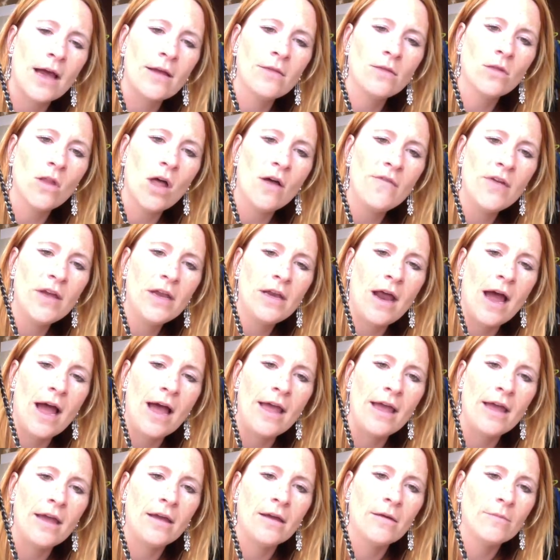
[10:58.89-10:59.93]
I love it.
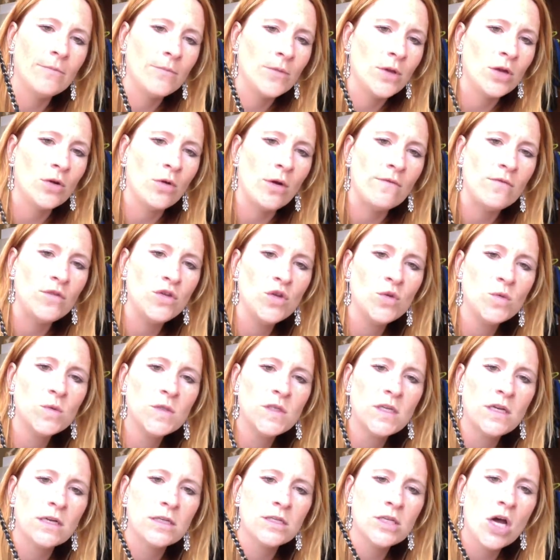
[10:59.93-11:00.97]
I've
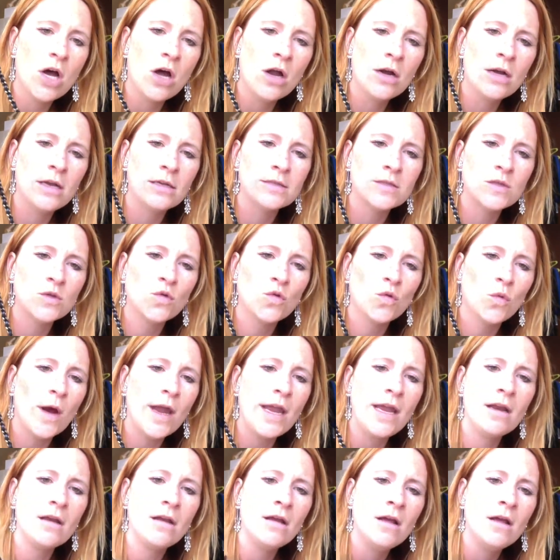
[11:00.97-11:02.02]
used it a ton. It's great.